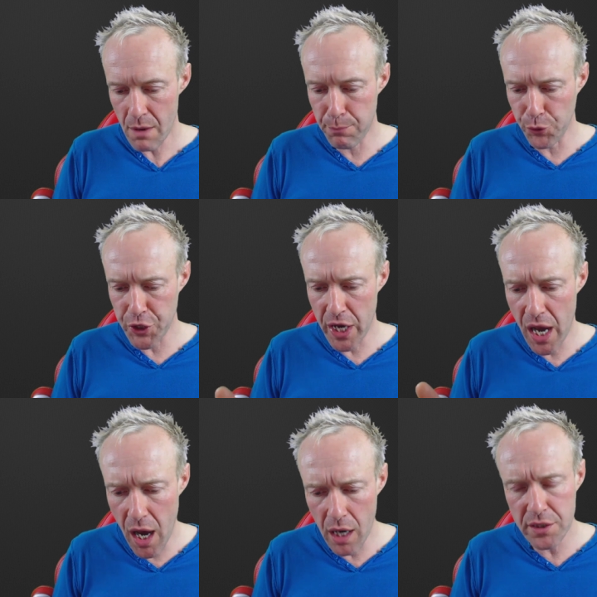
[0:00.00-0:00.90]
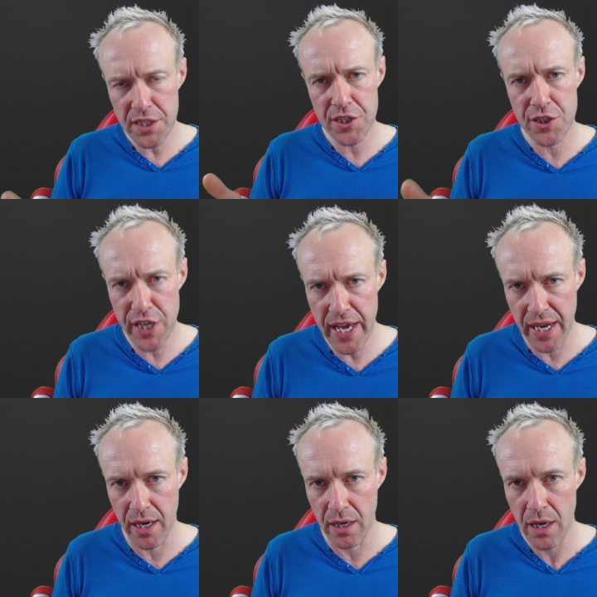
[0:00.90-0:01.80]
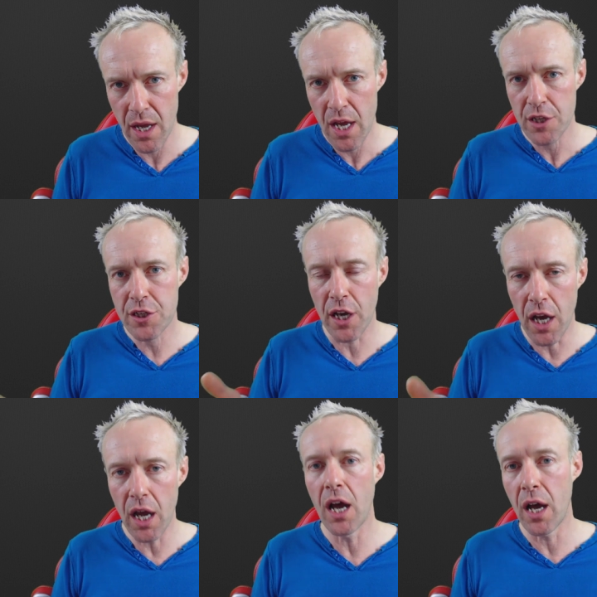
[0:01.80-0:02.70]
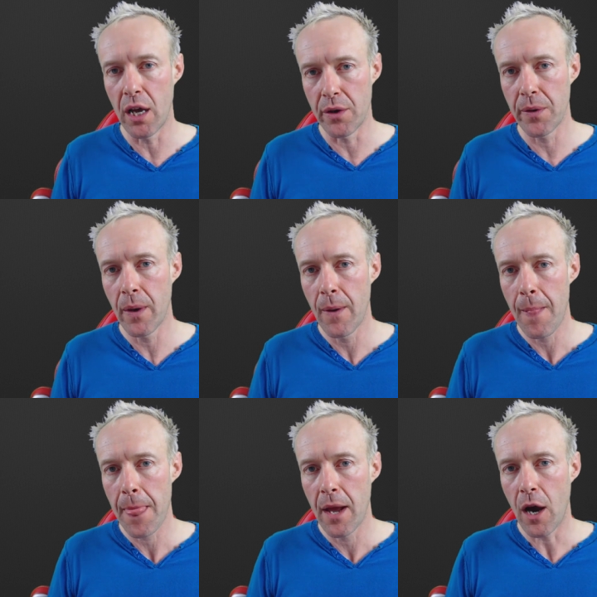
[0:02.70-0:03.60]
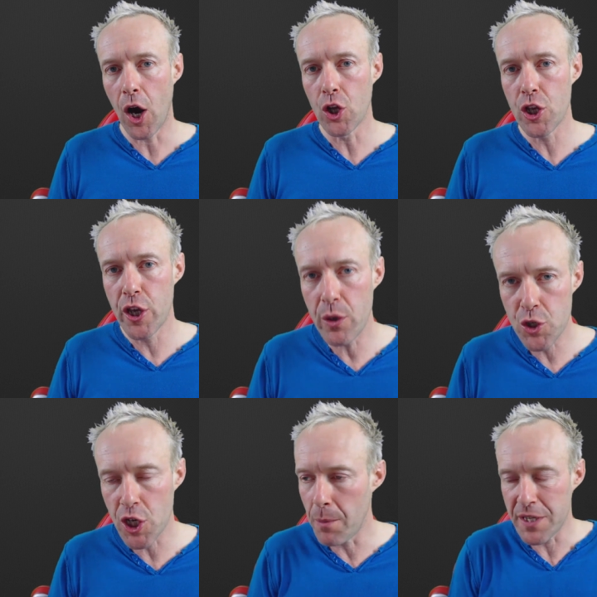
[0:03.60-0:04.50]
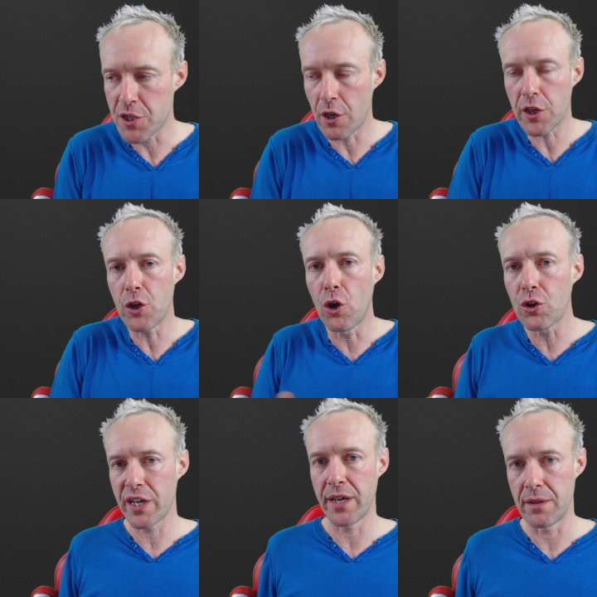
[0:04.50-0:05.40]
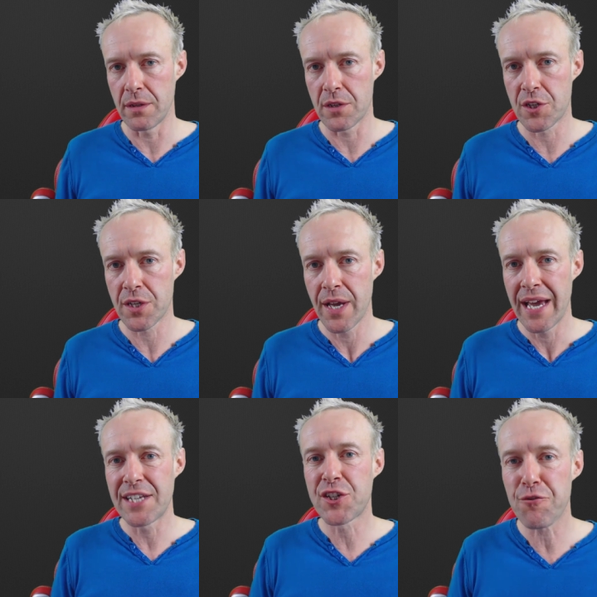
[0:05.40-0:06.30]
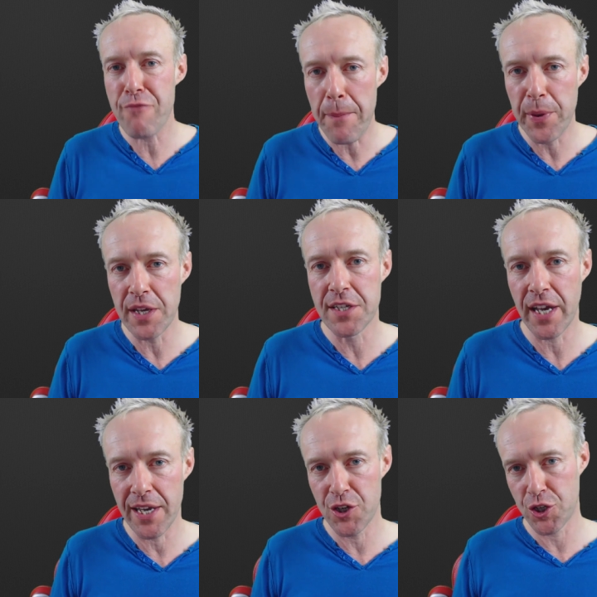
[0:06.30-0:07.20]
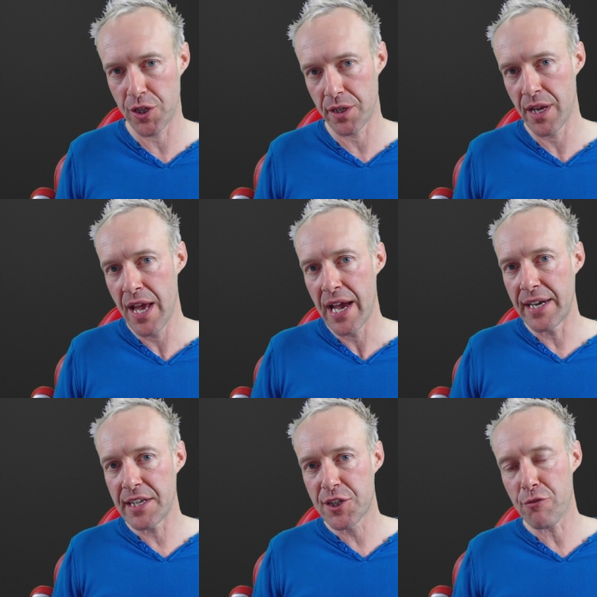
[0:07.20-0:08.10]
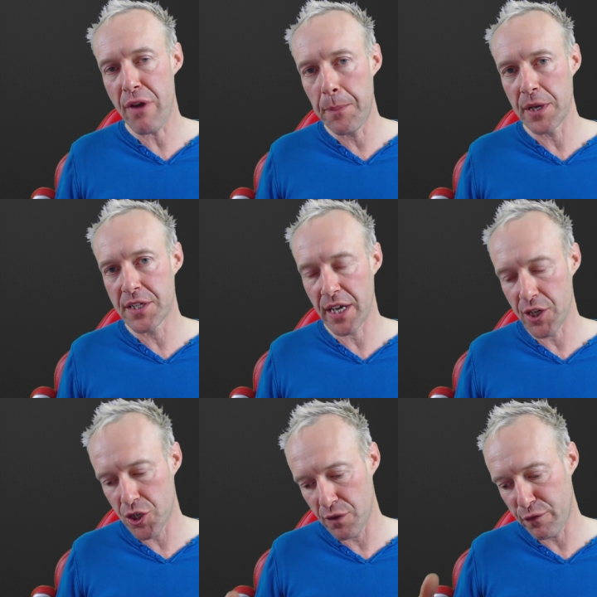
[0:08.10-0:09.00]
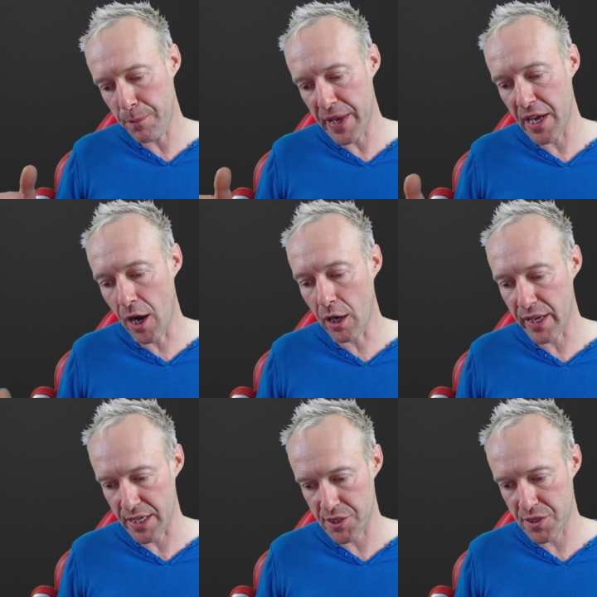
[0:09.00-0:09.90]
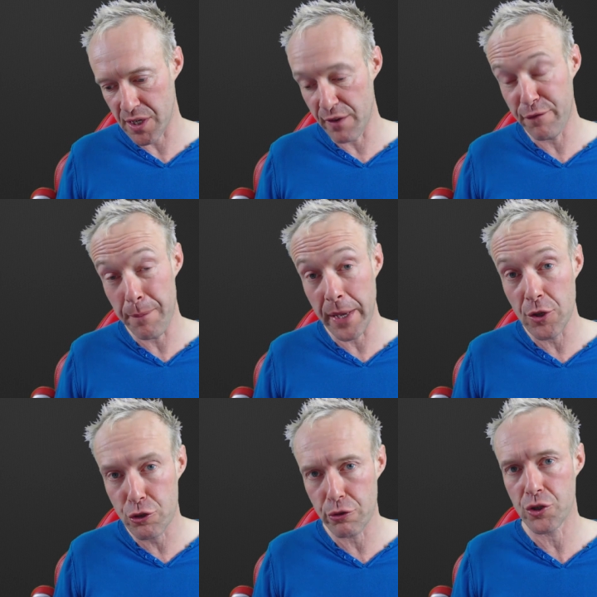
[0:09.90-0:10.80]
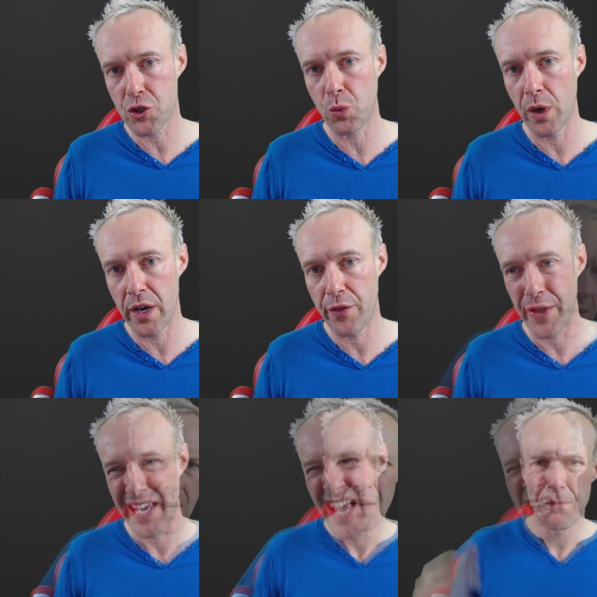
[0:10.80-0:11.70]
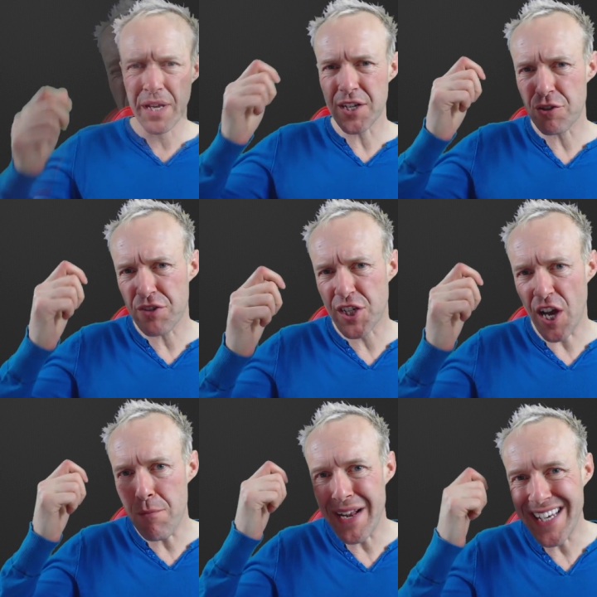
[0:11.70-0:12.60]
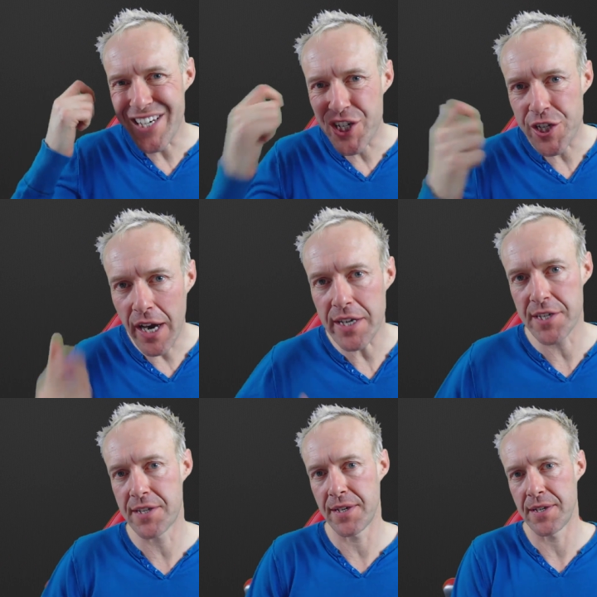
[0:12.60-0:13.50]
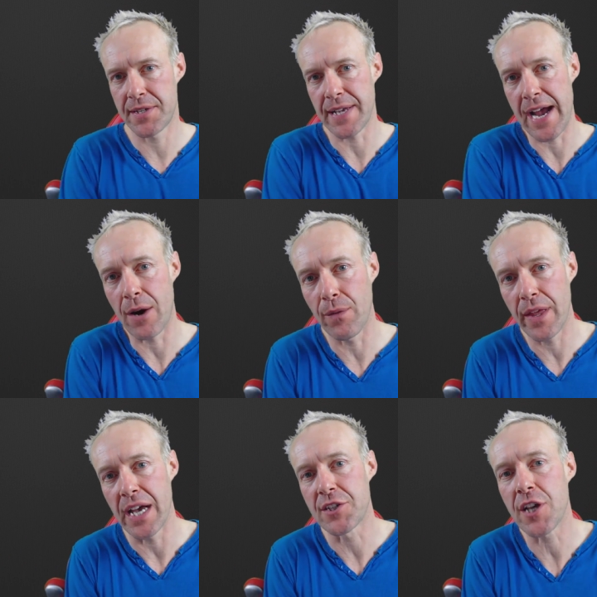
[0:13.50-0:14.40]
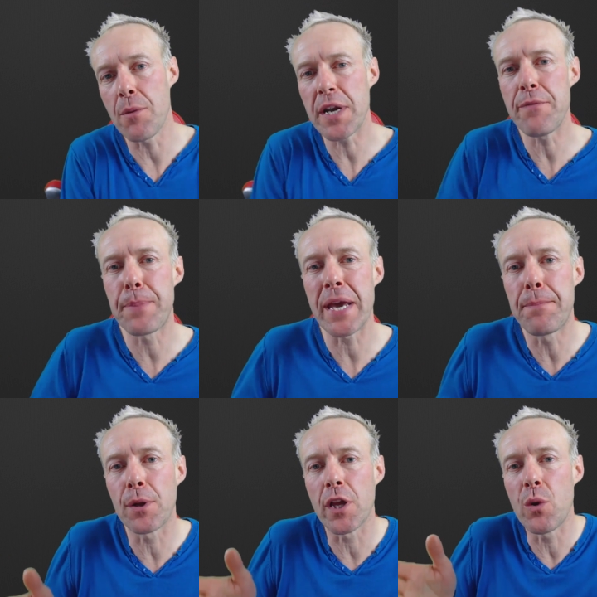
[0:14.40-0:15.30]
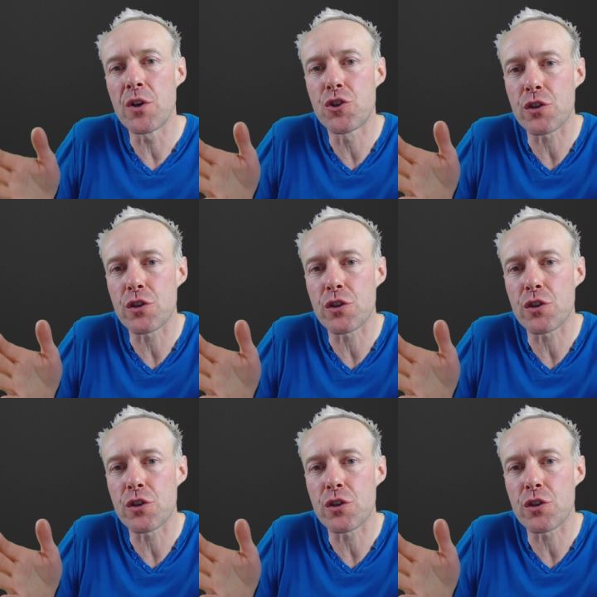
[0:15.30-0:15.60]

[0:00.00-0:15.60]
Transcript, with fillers: but the hardest thing to earn on YouTube, is not an audience, it's a reputation. And it's a reputation for being honest and for being trustworthy because there are so many shysters out there, so many people who are